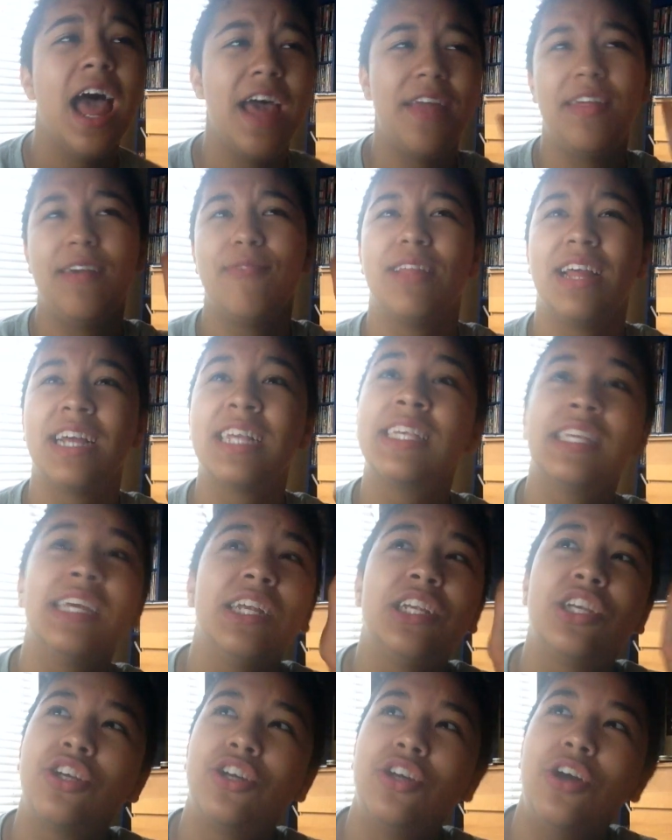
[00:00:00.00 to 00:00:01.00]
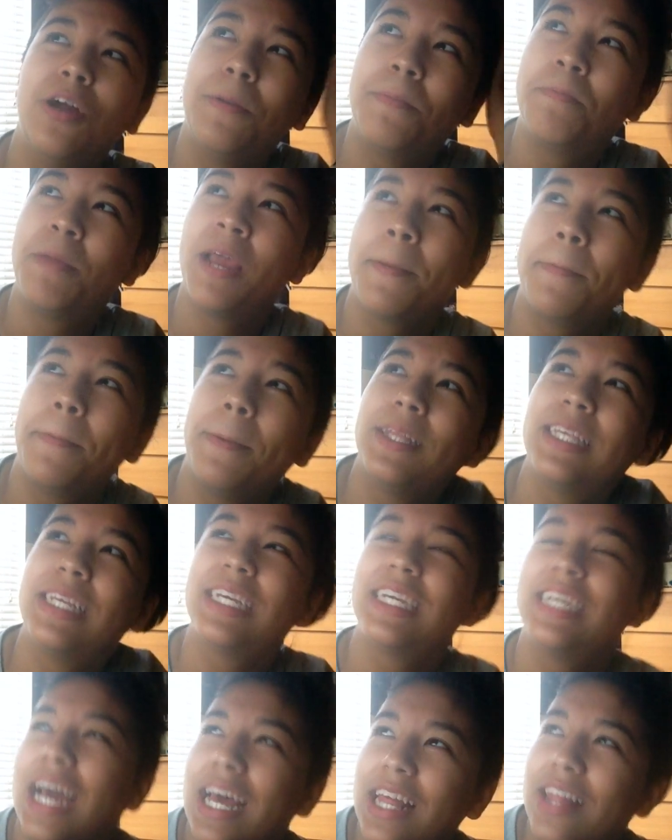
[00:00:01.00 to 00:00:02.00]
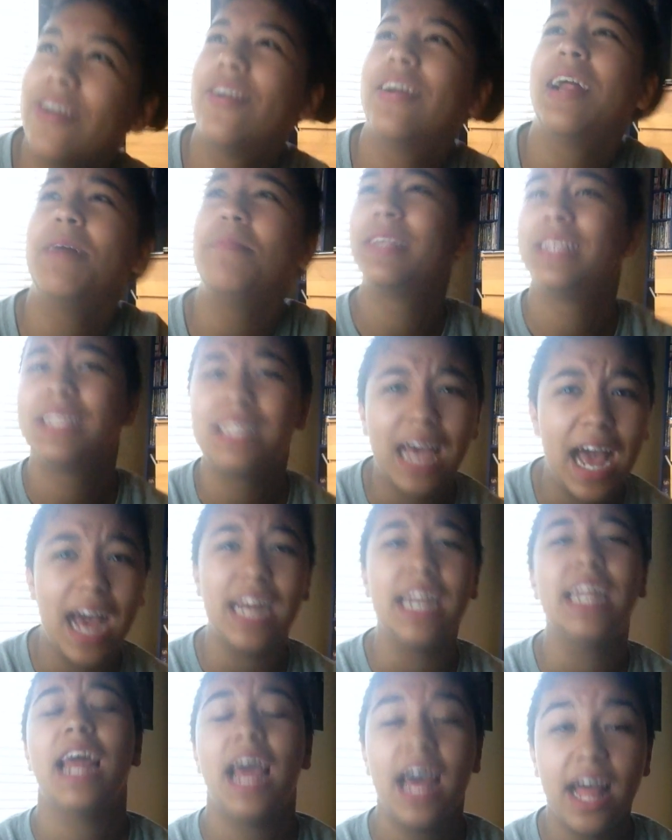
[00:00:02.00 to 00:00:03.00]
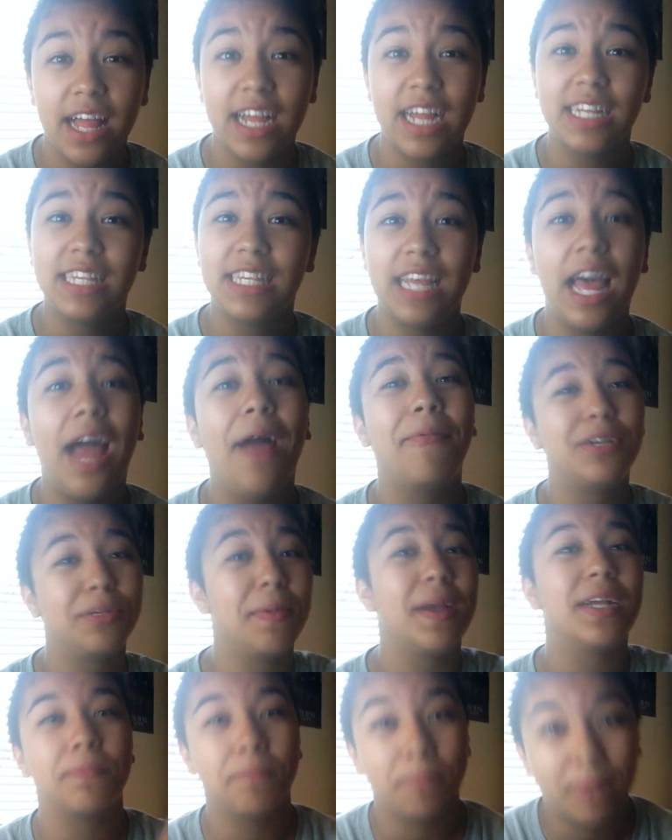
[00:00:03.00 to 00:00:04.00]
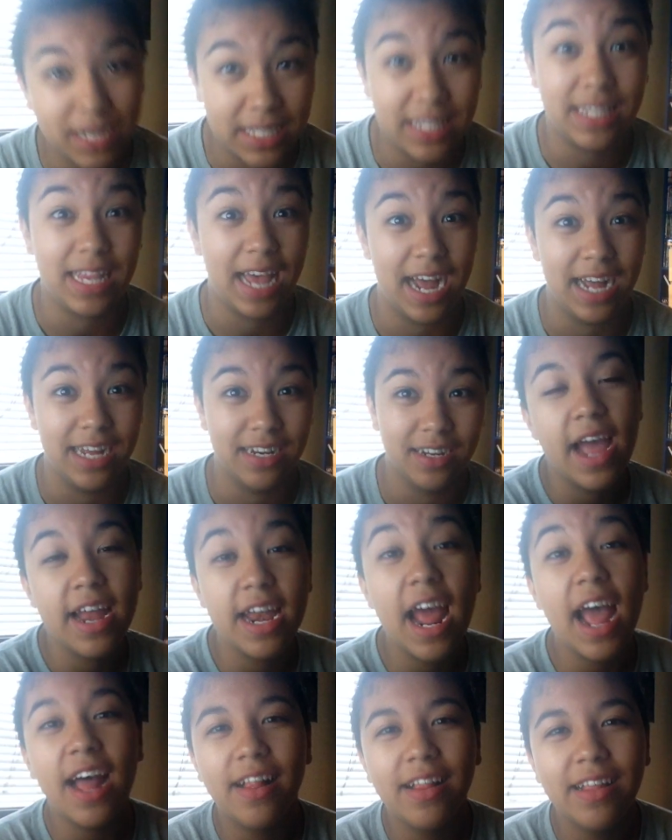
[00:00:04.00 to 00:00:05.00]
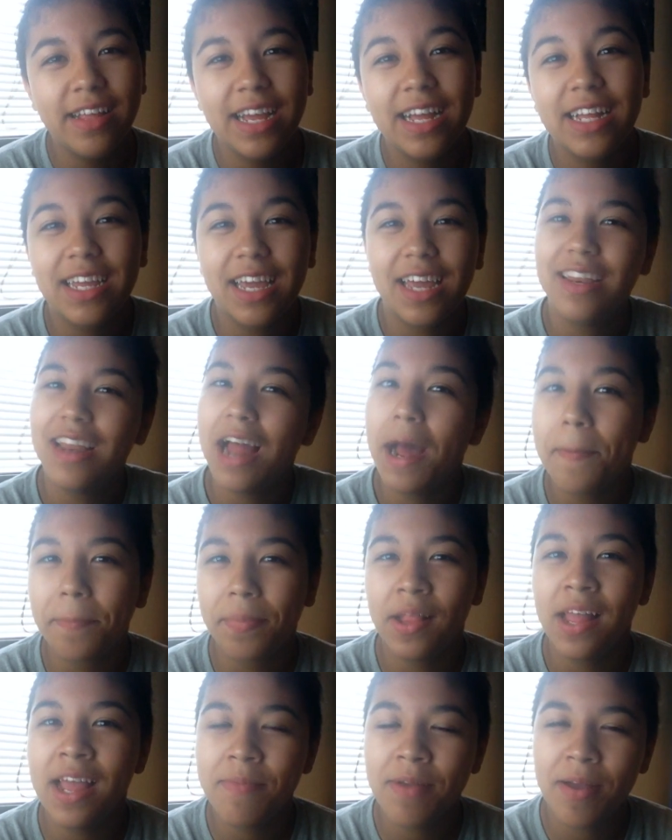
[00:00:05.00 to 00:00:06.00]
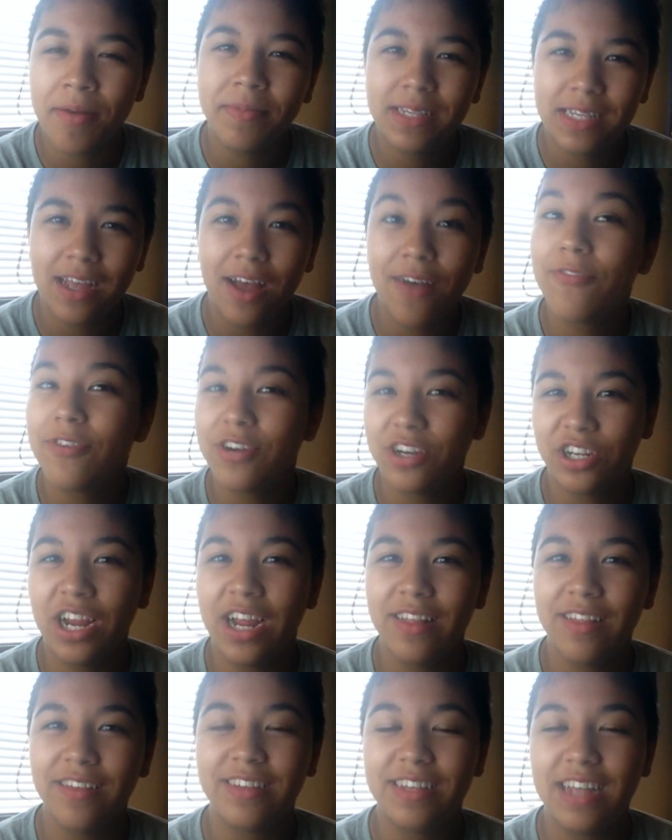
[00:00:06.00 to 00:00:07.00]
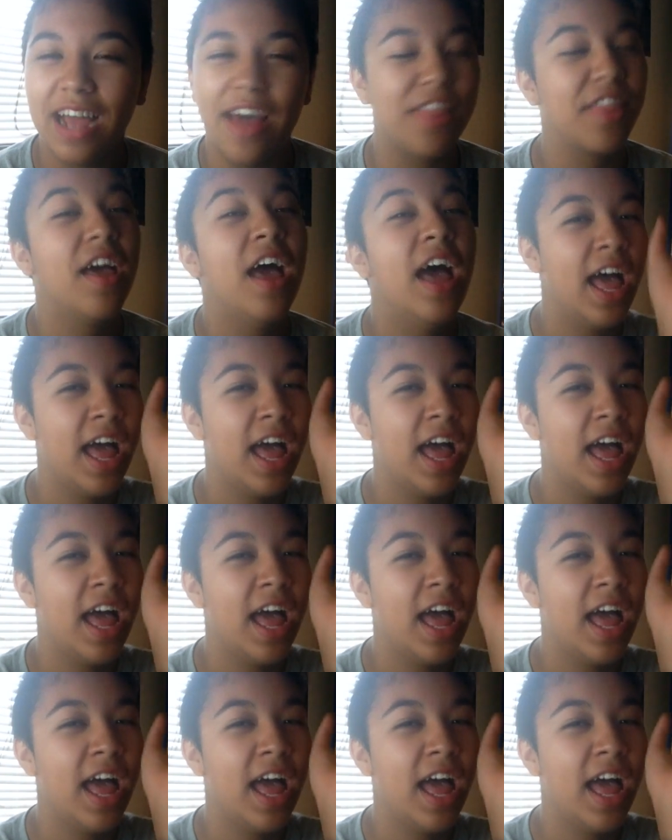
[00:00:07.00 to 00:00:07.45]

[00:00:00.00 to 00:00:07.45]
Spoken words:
And they were, like, such good people together. And I'm sad. And Elliot's sad, which makes me sad. And Elliot cannot blame himself for Shayla's death.